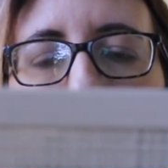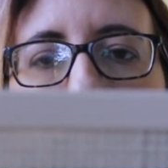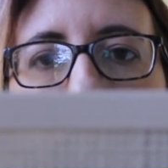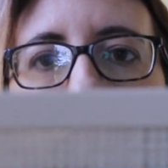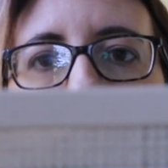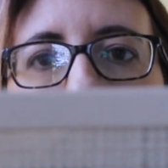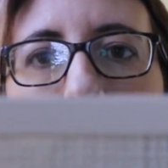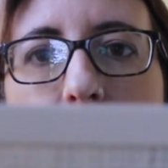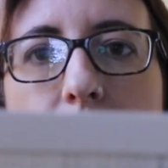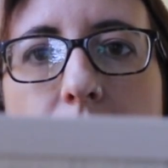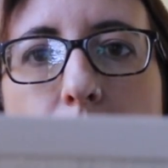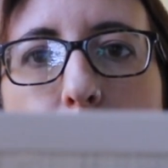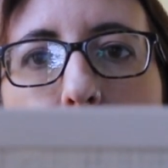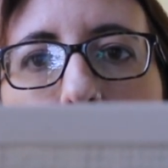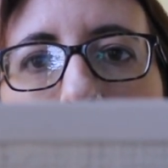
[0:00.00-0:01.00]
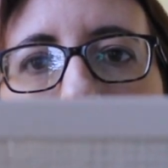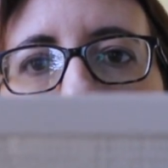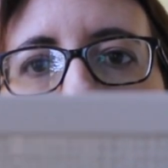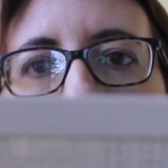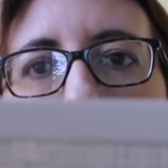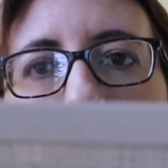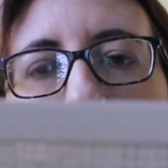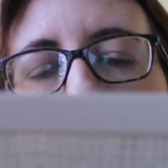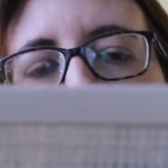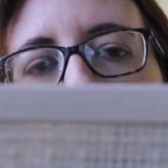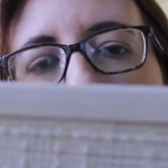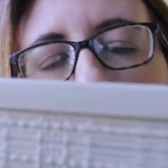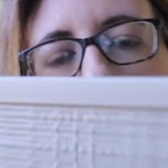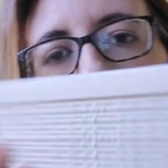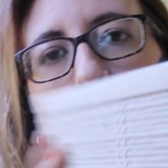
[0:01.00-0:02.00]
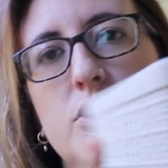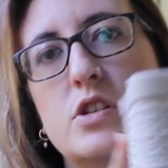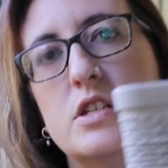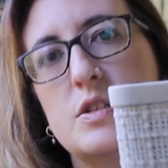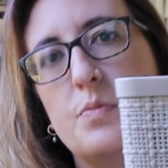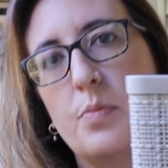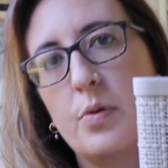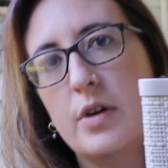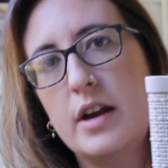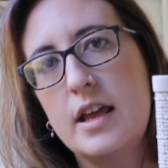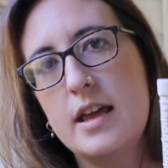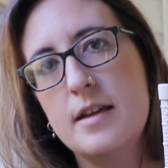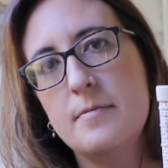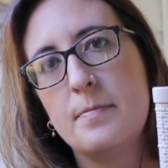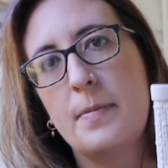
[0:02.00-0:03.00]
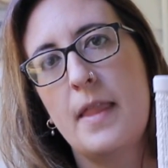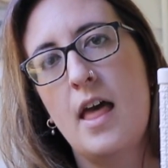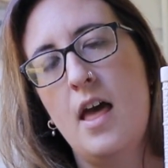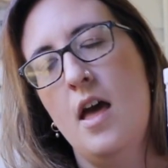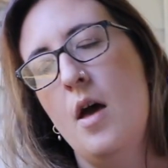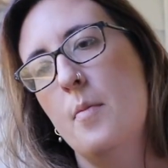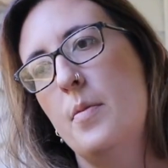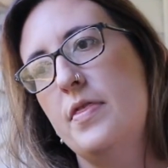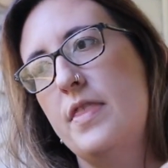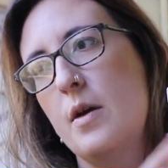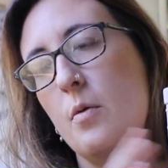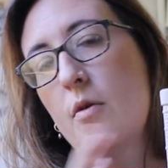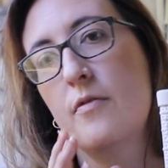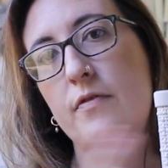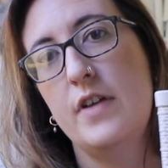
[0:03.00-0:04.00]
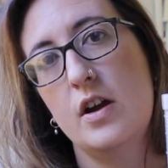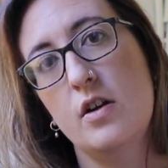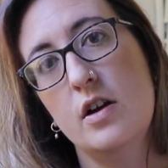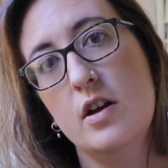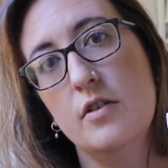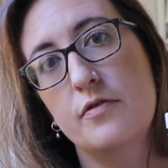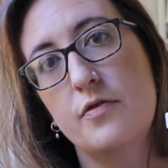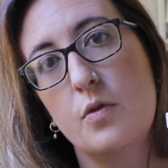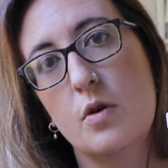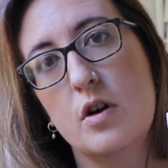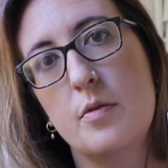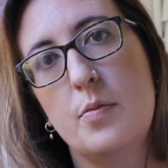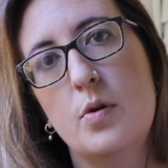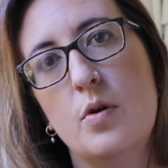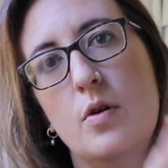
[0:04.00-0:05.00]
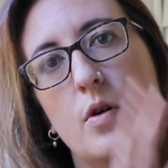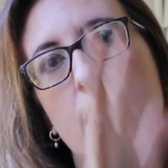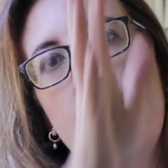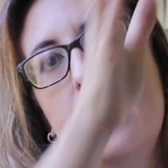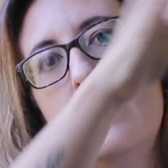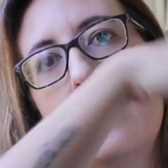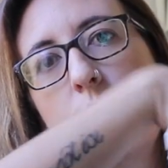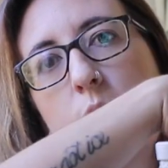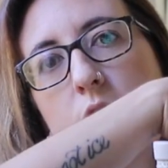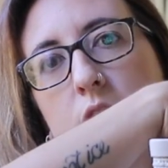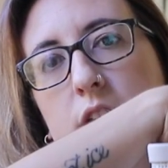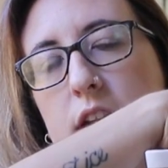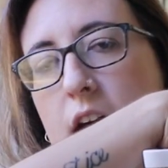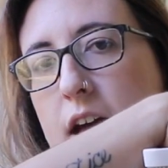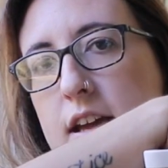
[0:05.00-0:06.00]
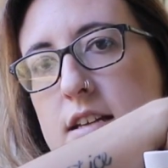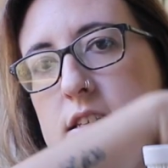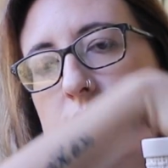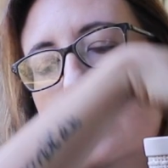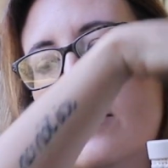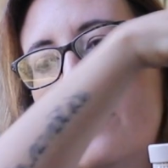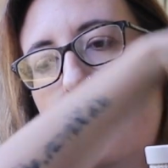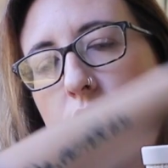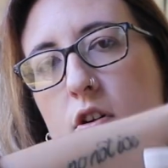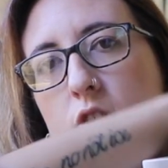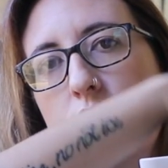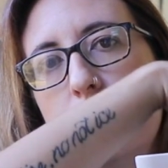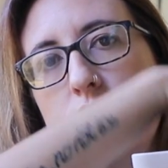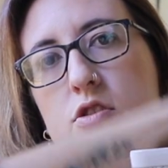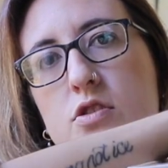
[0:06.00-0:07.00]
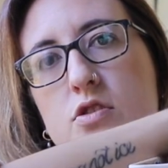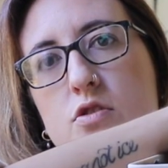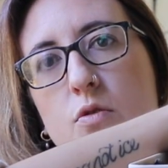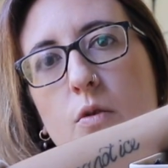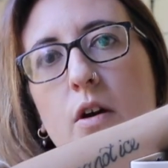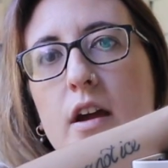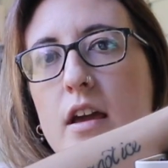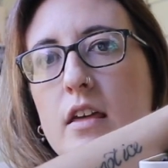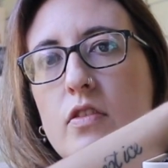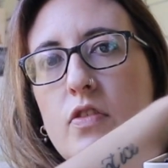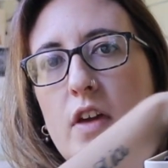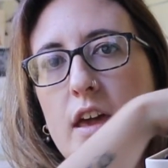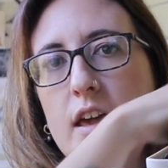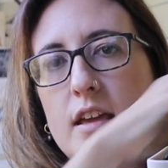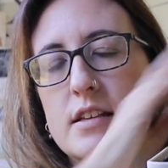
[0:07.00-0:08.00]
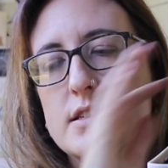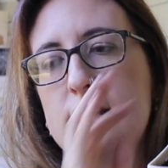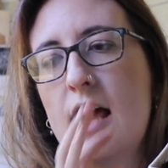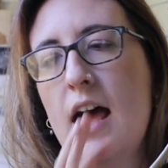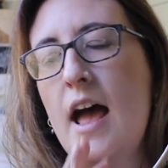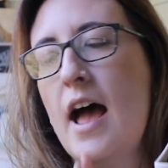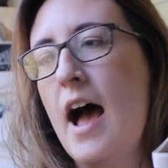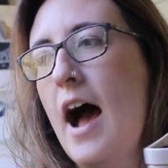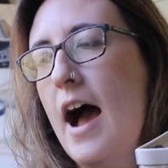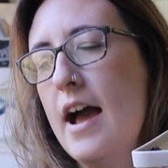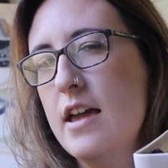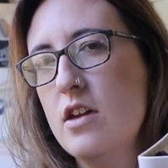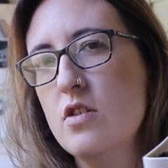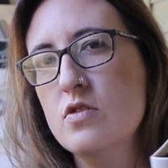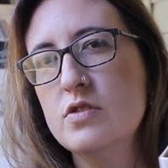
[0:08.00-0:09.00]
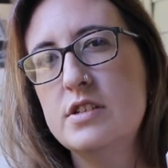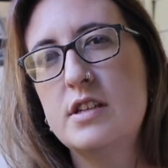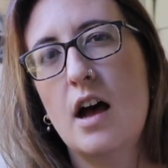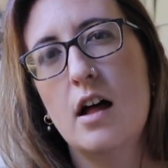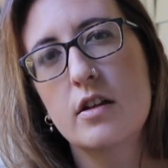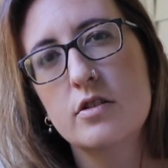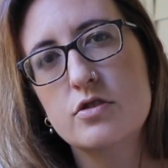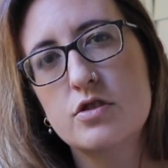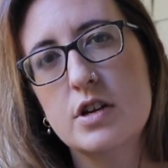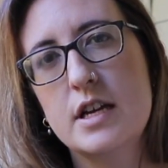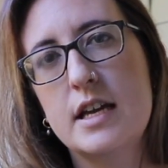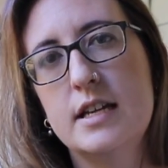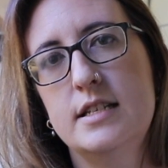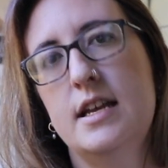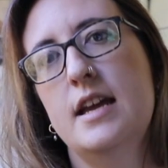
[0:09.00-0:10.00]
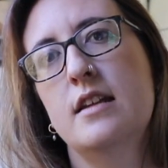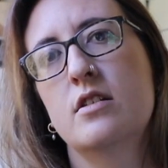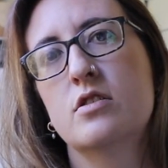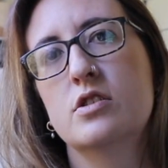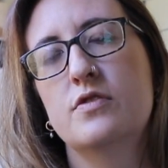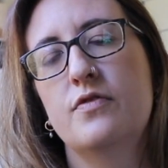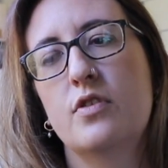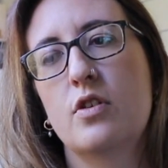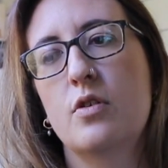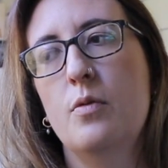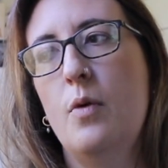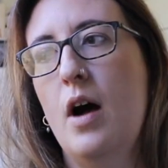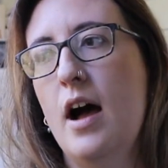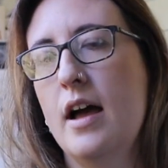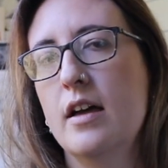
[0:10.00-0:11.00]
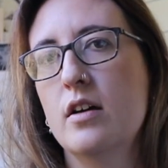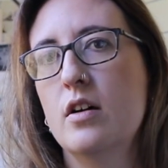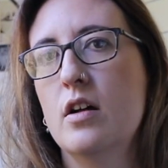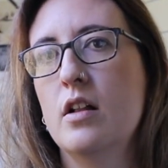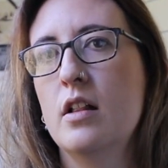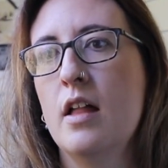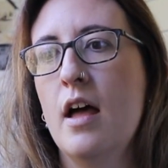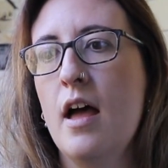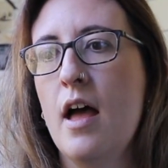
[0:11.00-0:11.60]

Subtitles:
pattern, like a basket weave pattern, which is pretty. But they were very affordable, and they work nice for storing things. I used Dollar Tree containers for a while,